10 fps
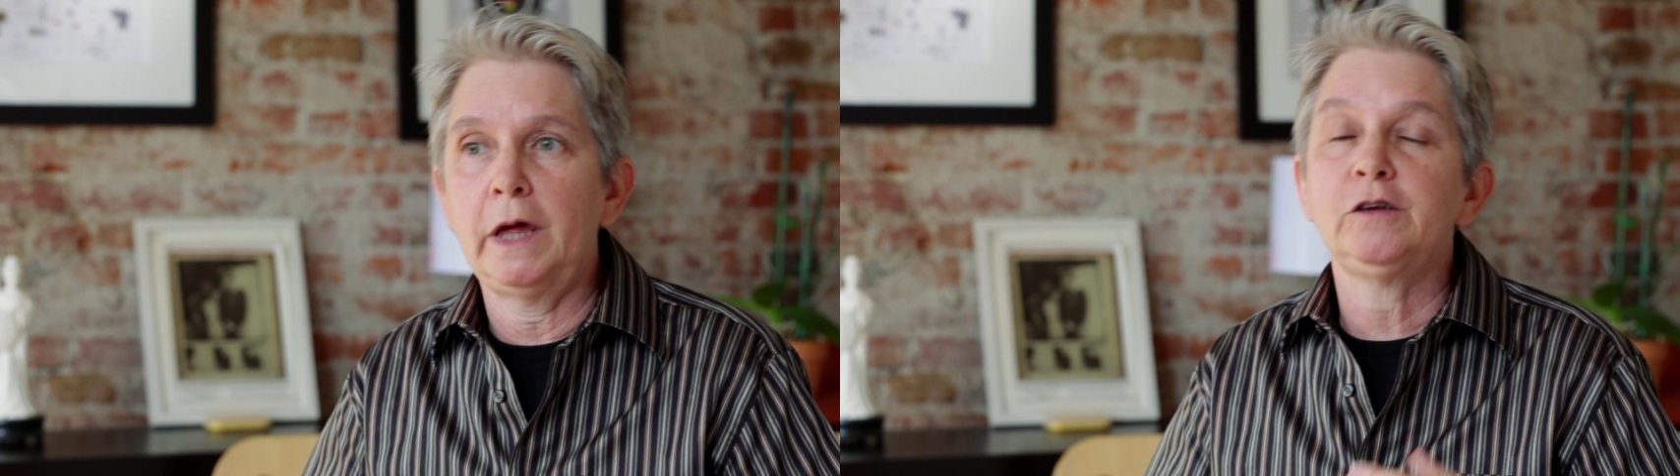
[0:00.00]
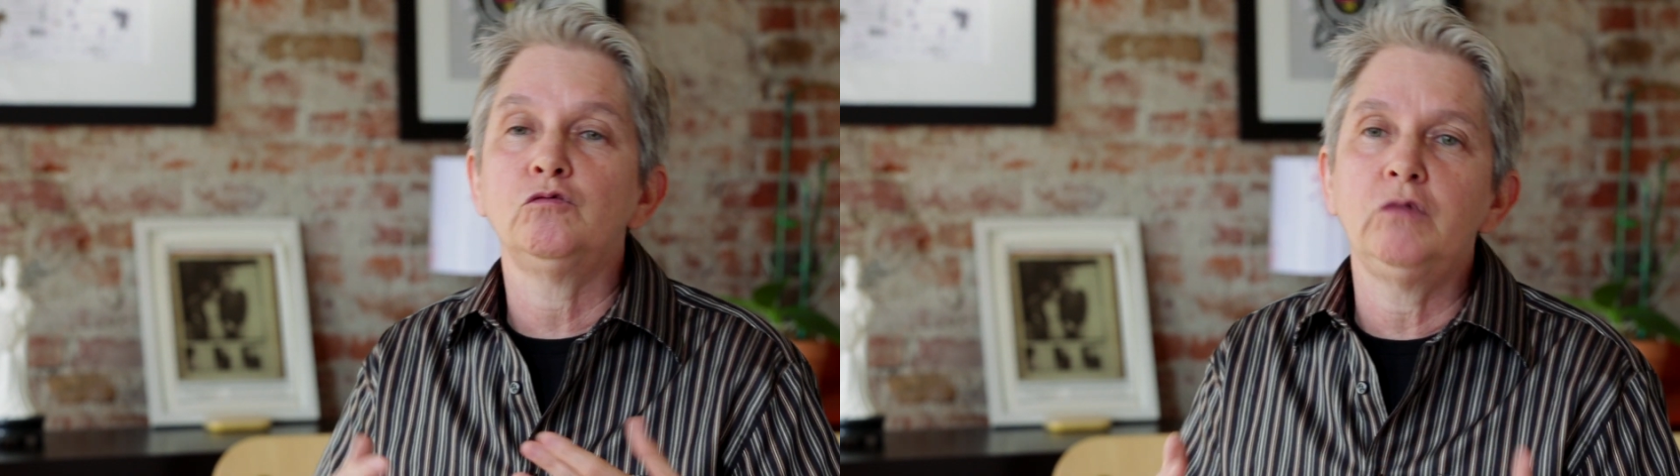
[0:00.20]

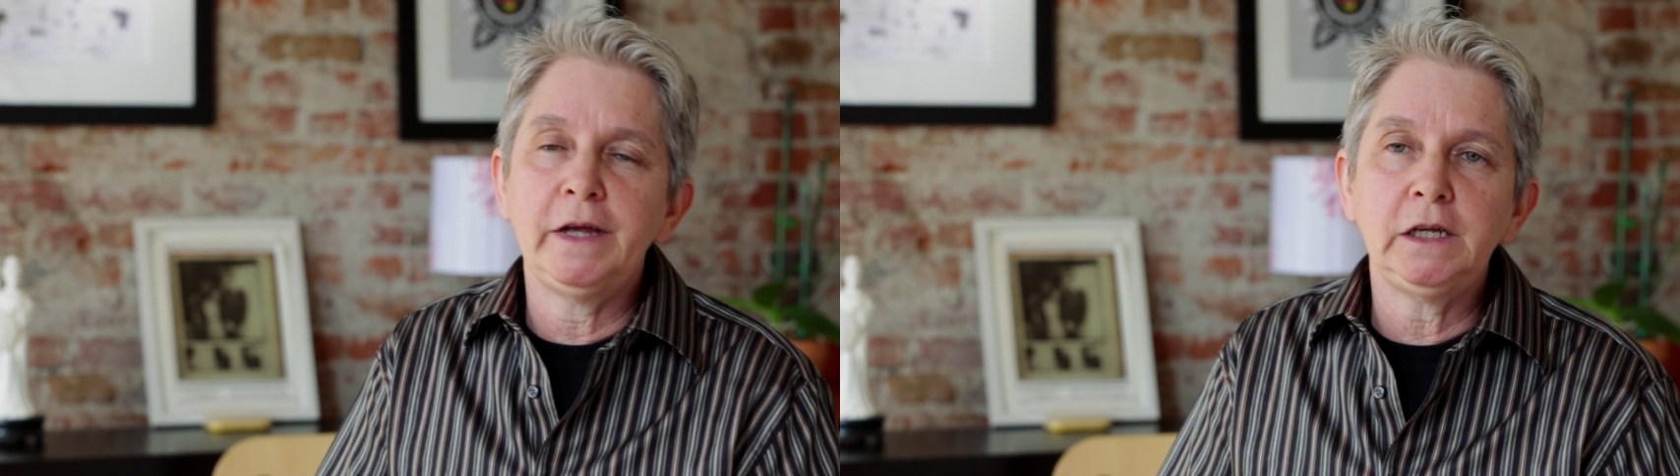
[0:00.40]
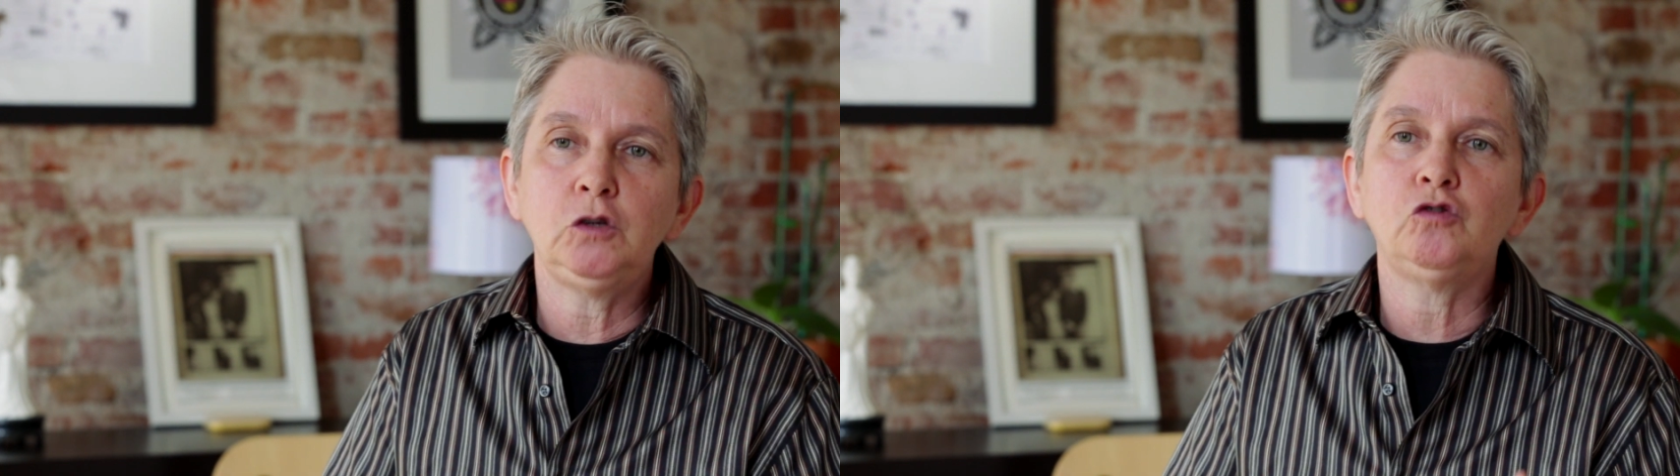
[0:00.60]
like
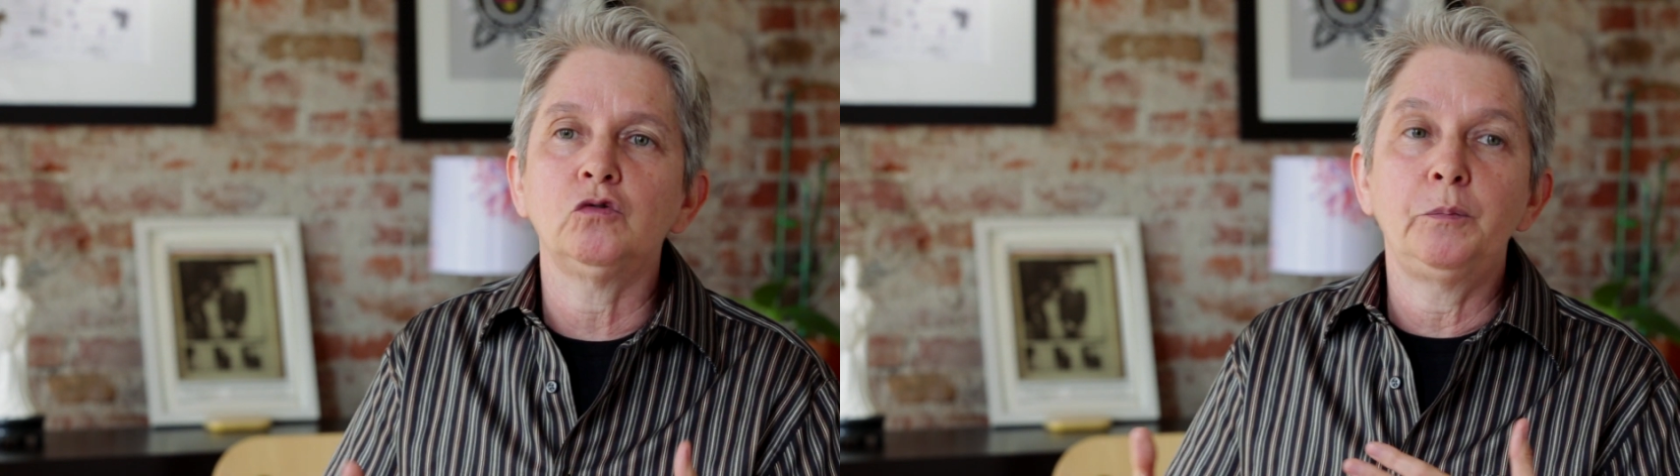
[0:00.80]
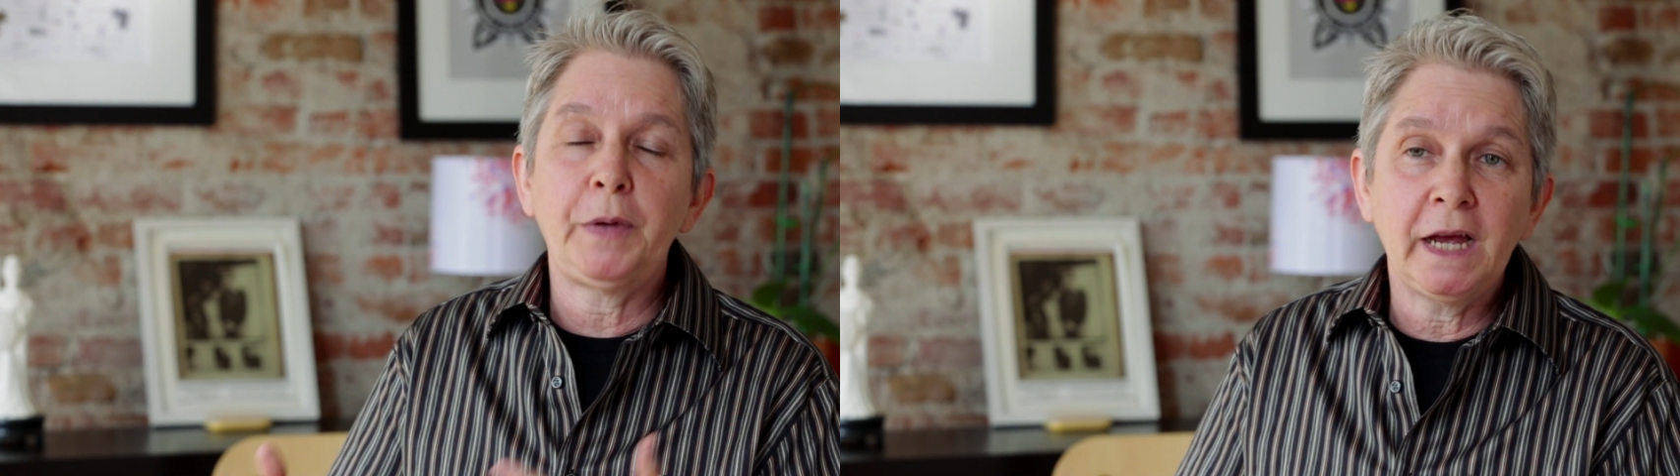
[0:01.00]
rage
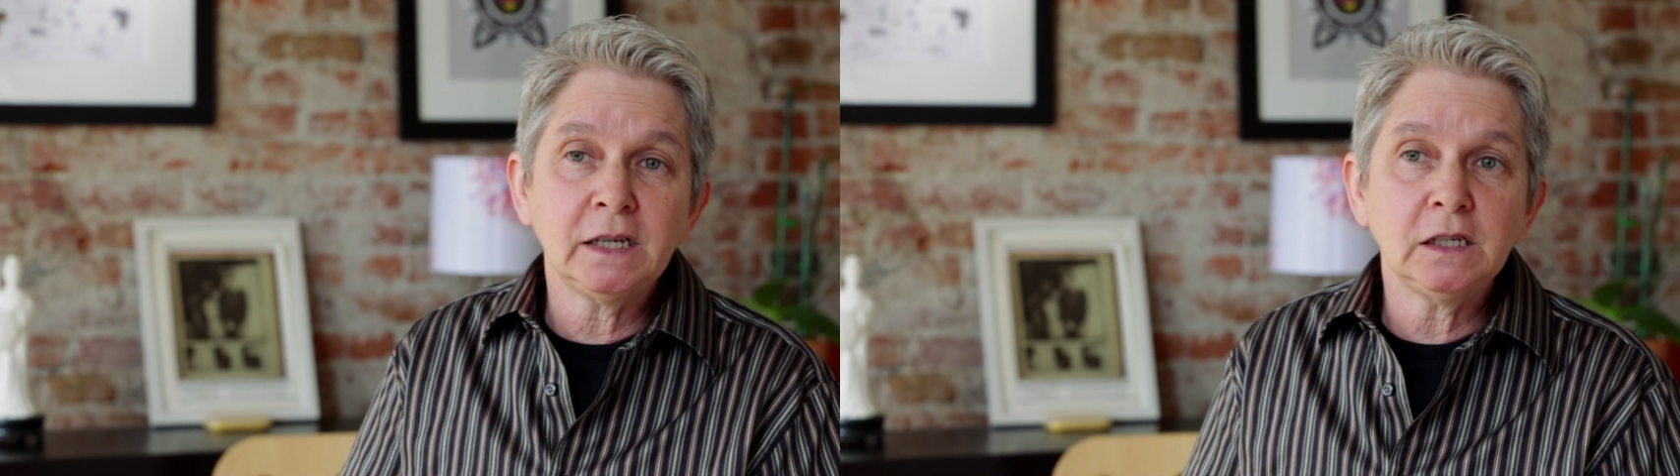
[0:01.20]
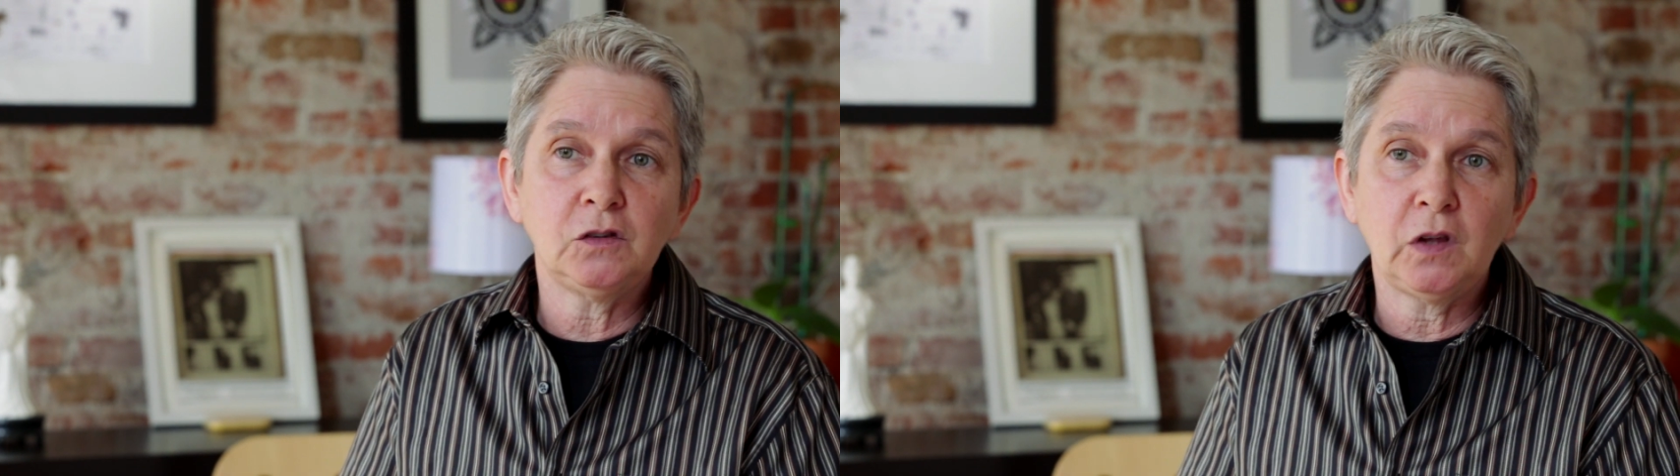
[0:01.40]
or a
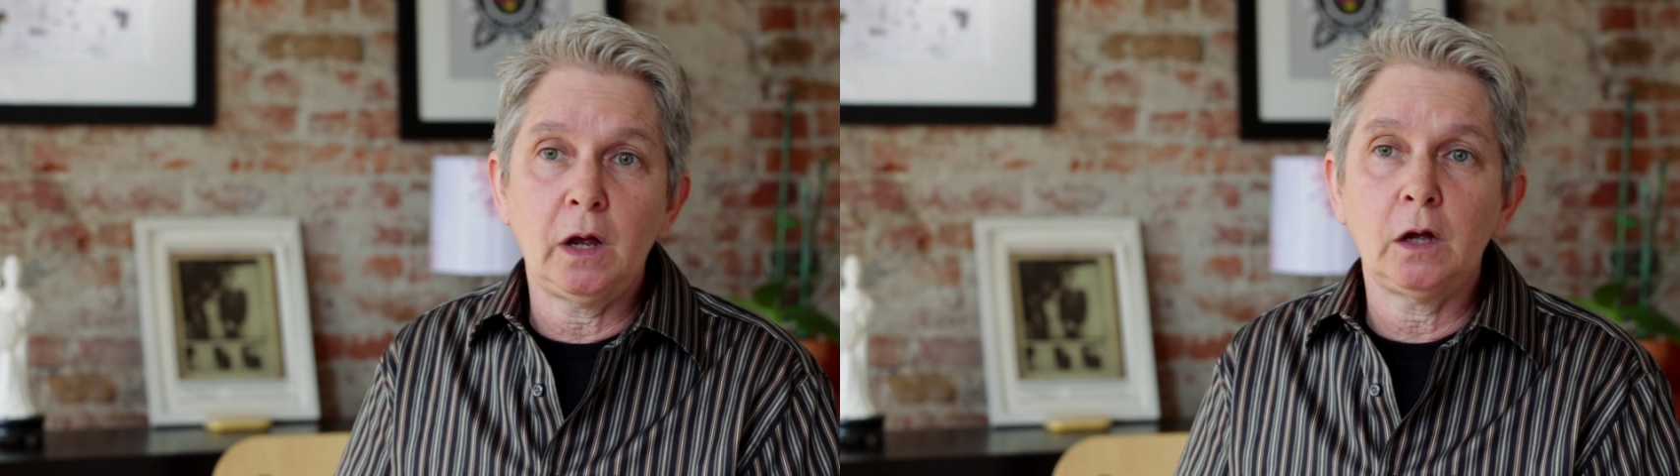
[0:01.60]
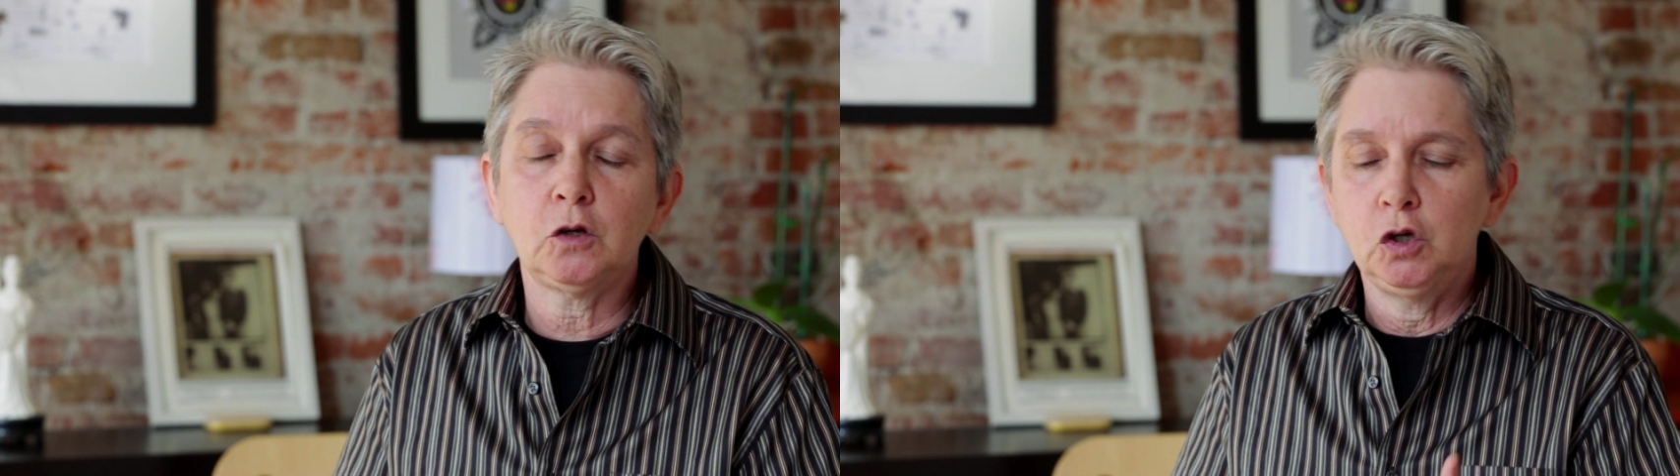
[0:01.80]
panic
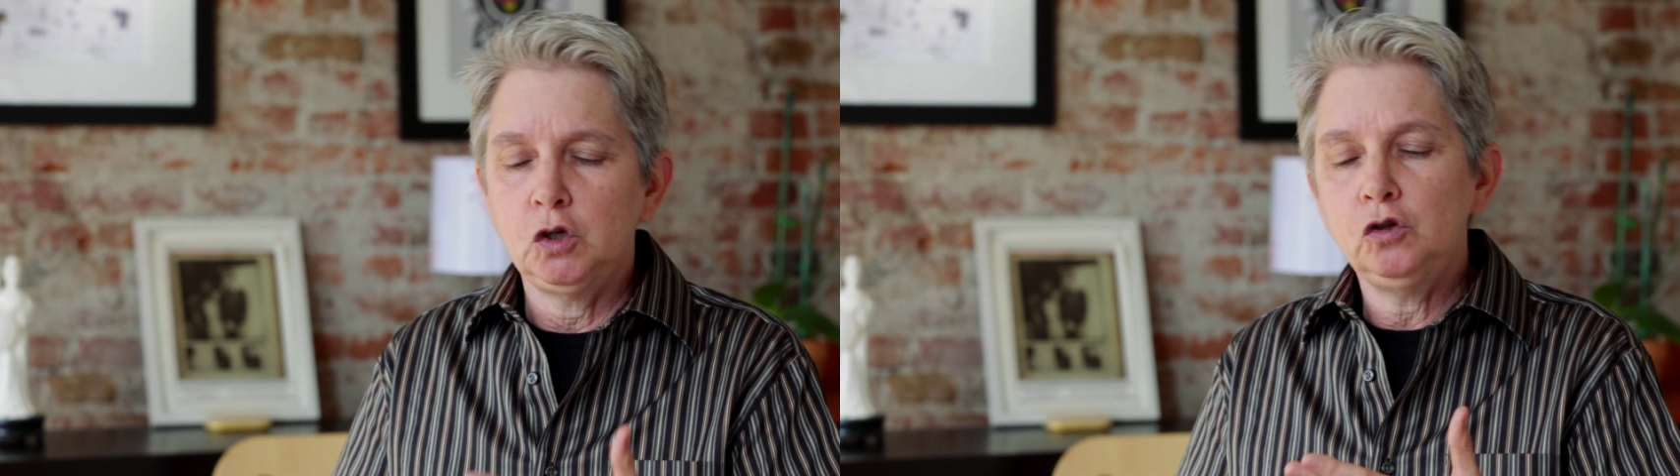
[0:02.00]
attack,